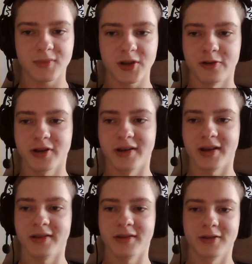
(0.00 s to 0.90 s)
Okay,
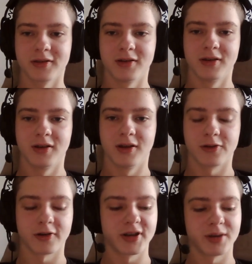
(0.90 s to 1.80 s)
and
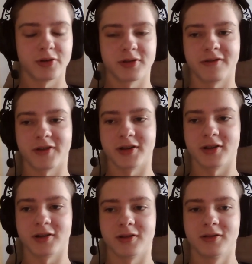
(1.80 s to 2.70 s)
talking about the
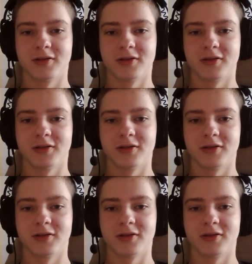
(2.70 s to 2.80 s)
final